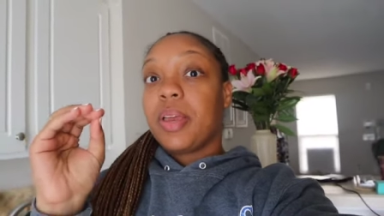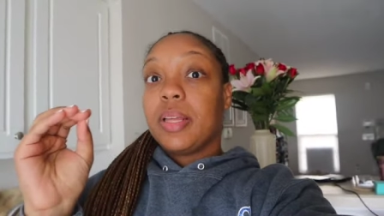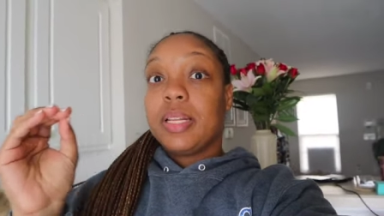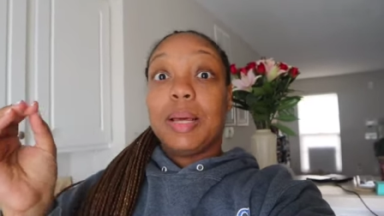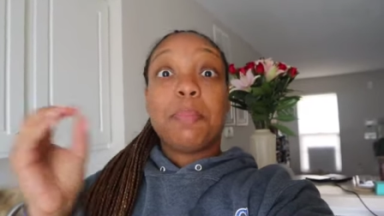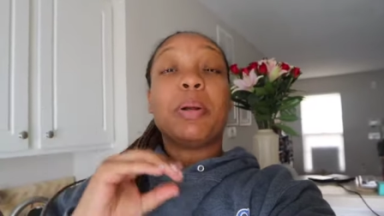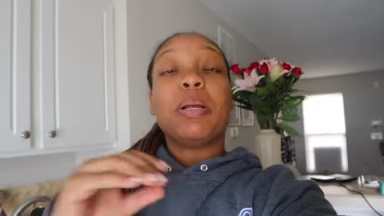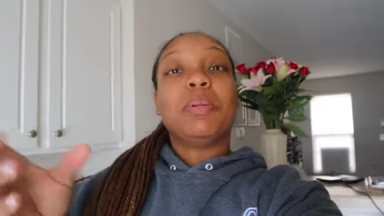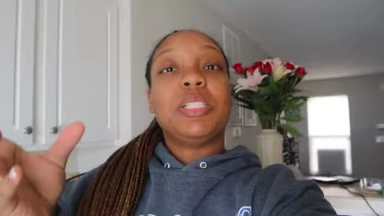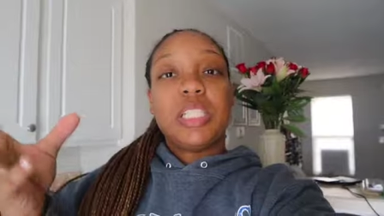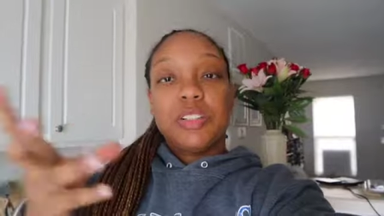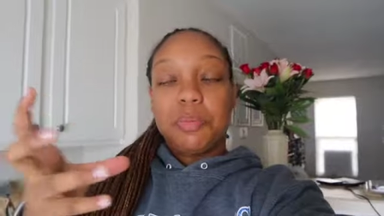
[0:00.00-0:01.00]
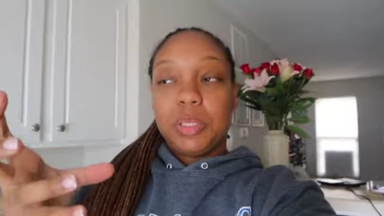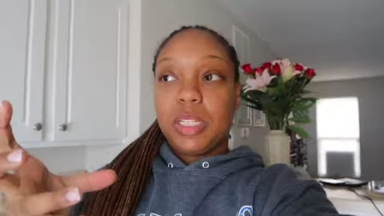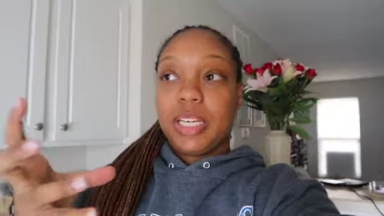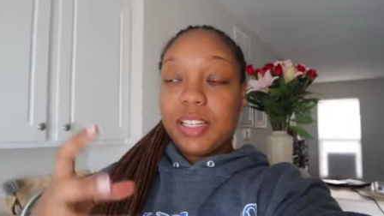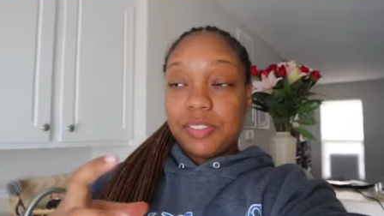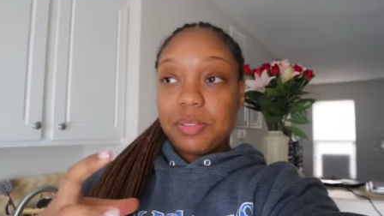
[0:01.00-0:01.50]
that pretty much give me,
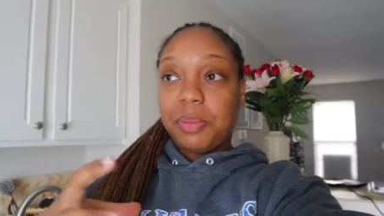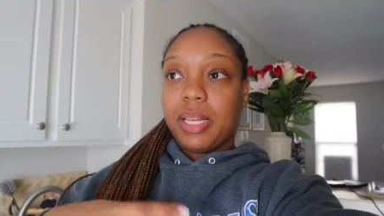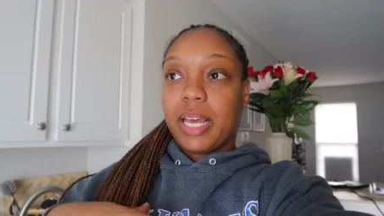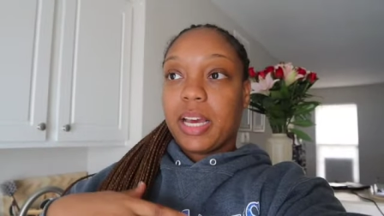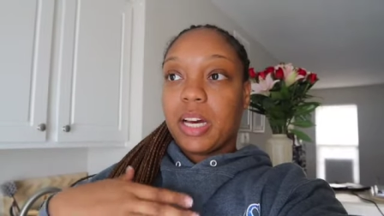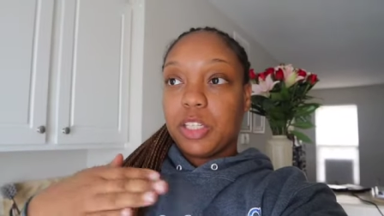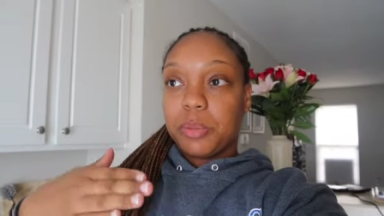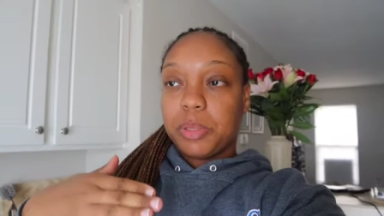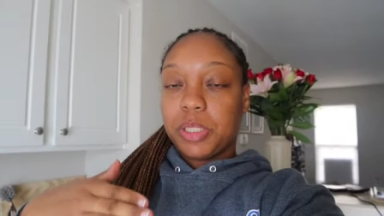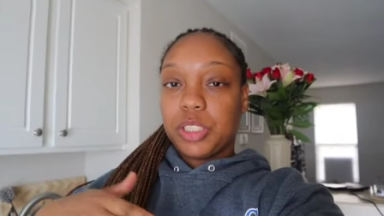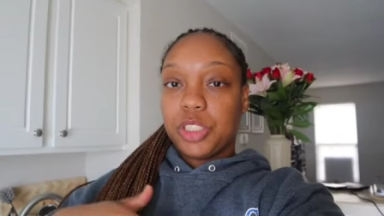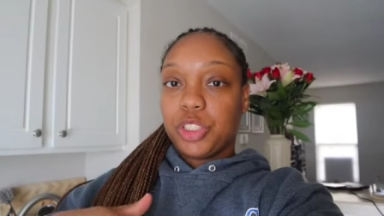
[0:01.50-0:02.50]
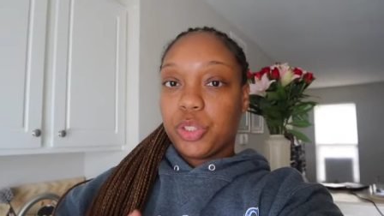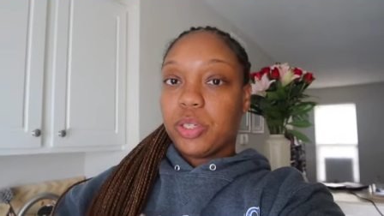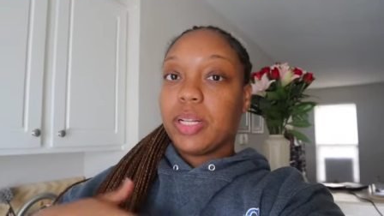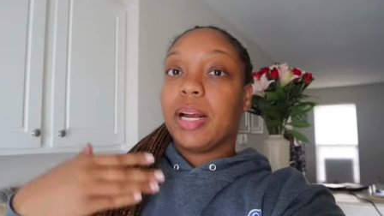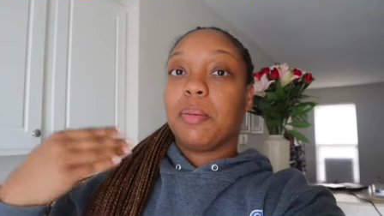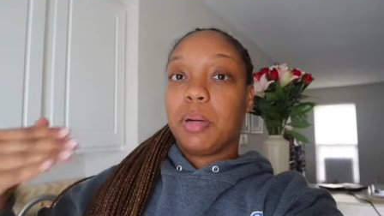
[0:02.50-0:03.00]
gives me like 100% sure
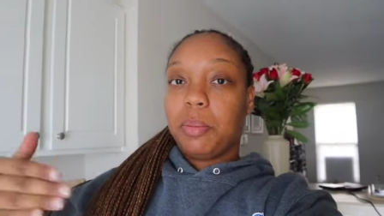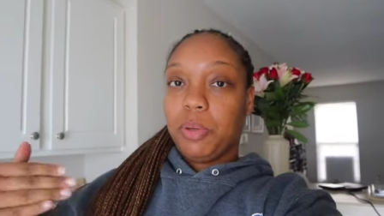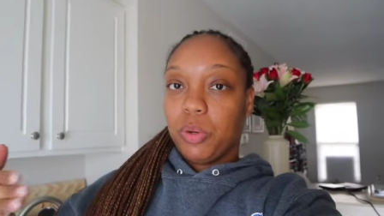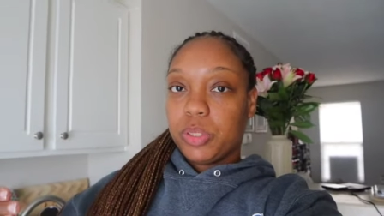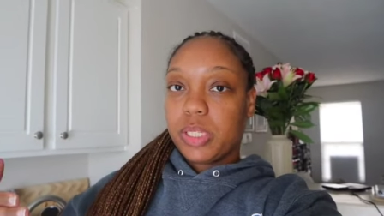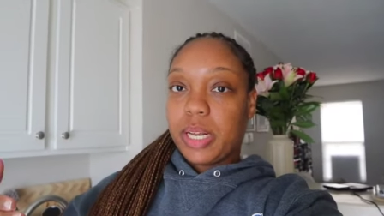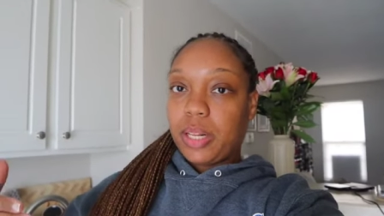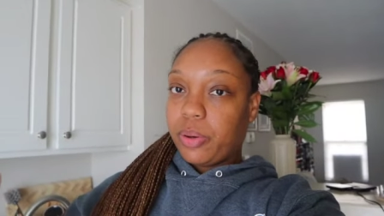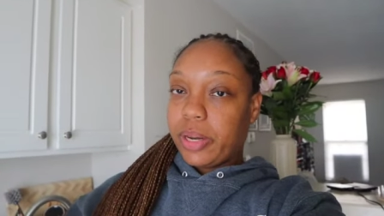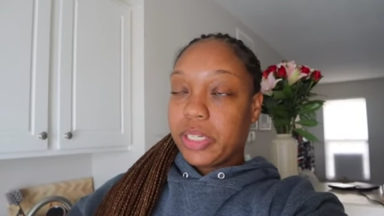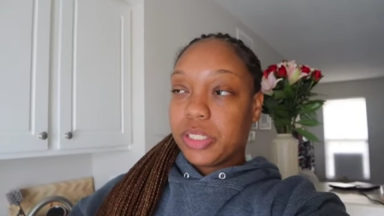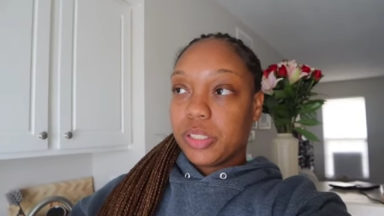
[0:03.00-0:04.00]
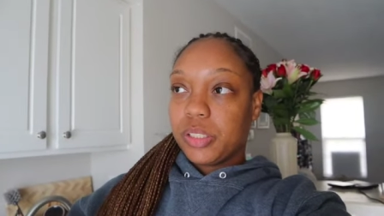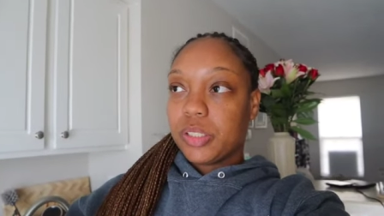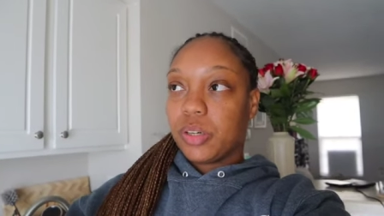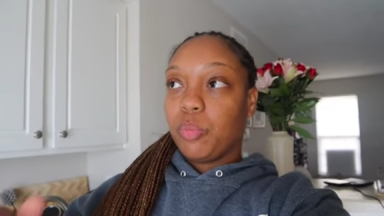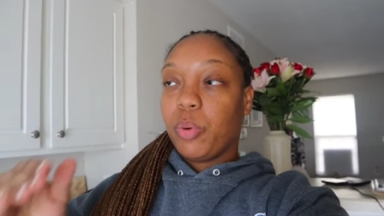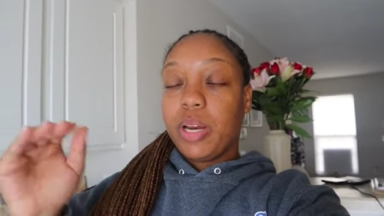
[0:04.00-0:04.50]
that I'm gonna be going to that location.
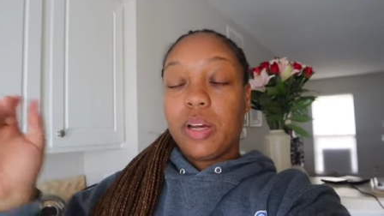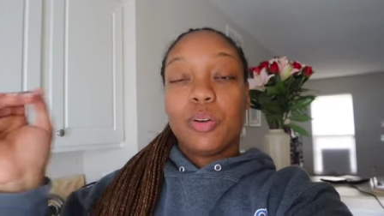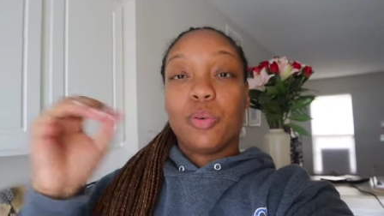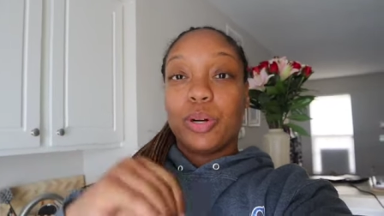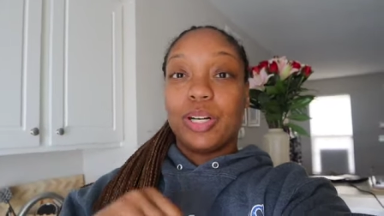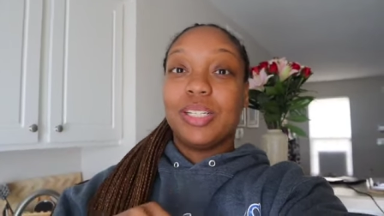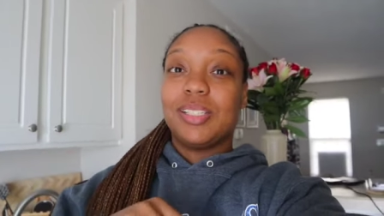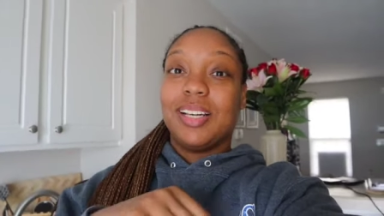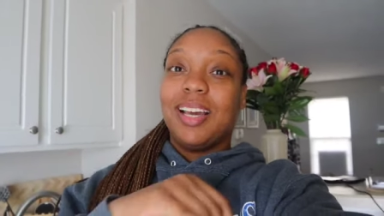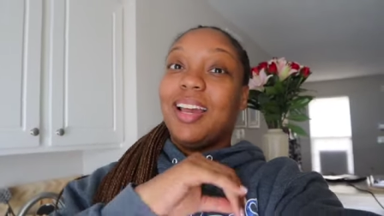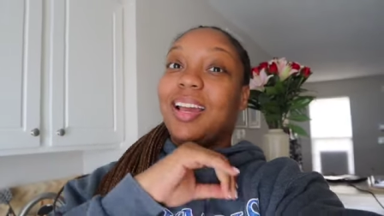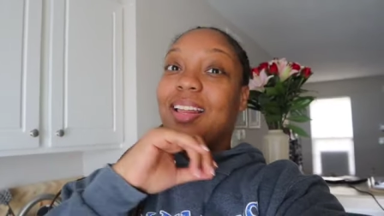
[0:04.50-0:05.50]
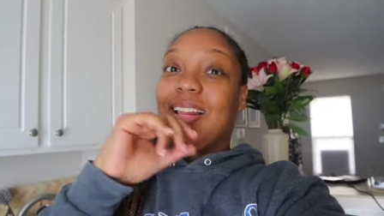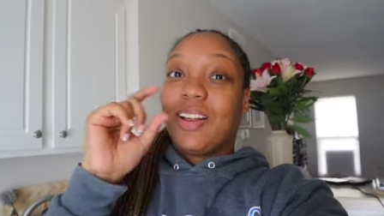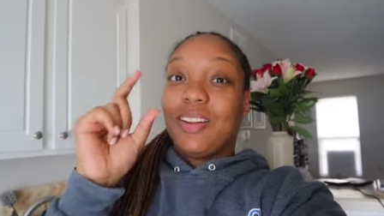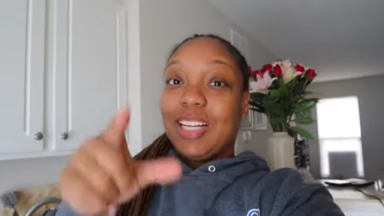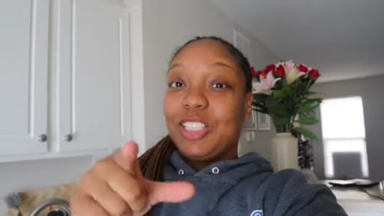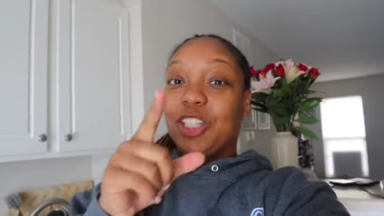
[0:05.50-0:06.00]
So I'm waiting on orders and
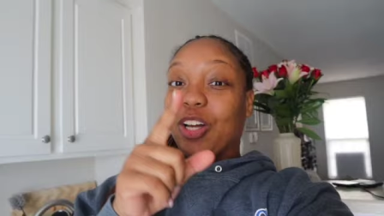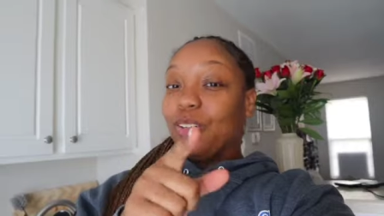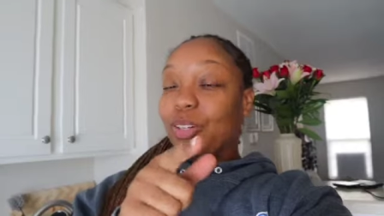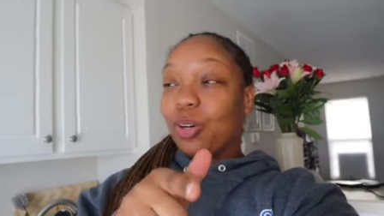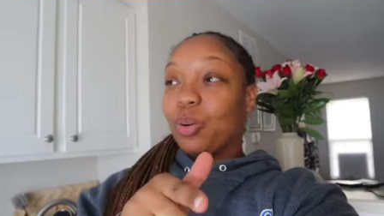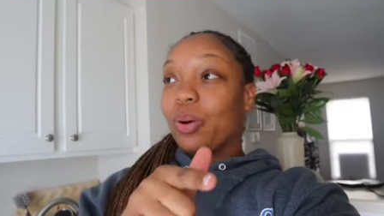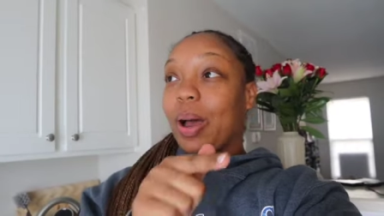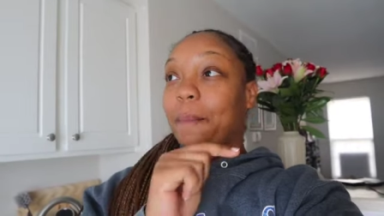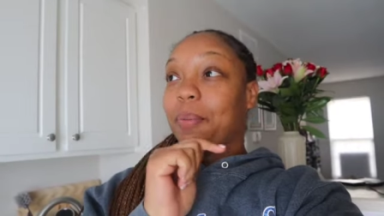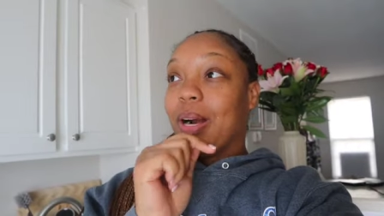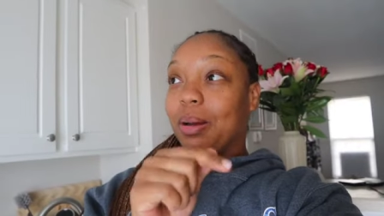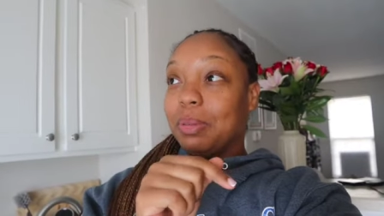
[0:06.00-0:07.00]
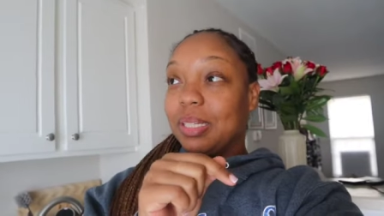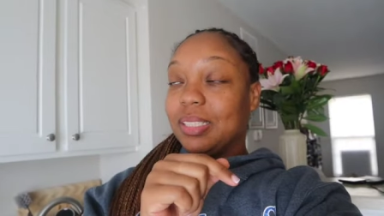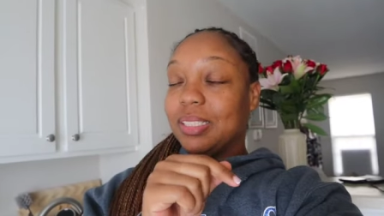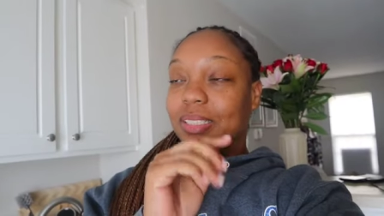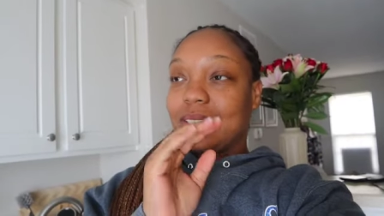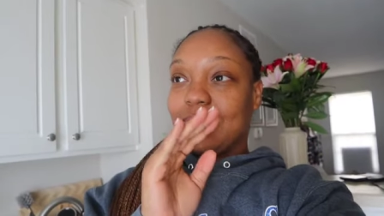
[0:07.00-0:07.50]
I'll let y'all know, I
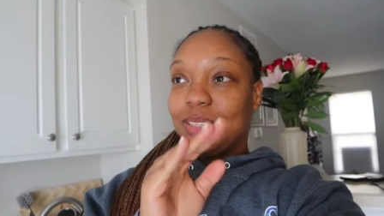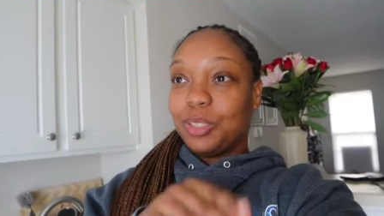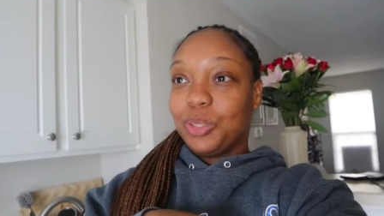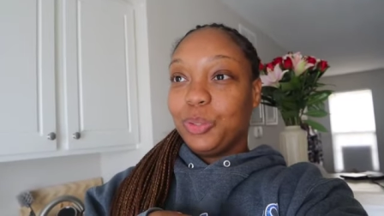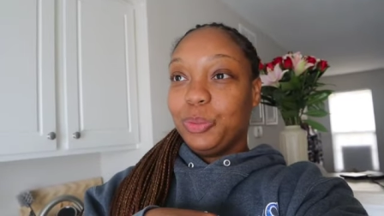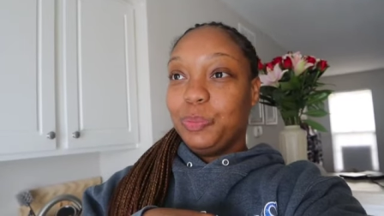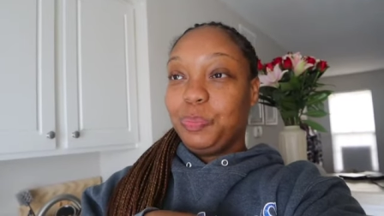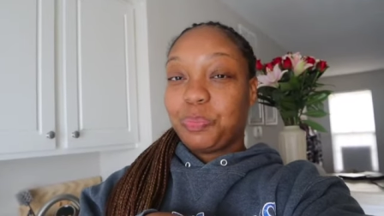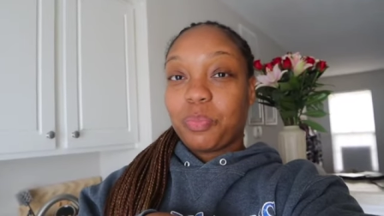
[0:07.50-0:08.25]
promise, stay tuned.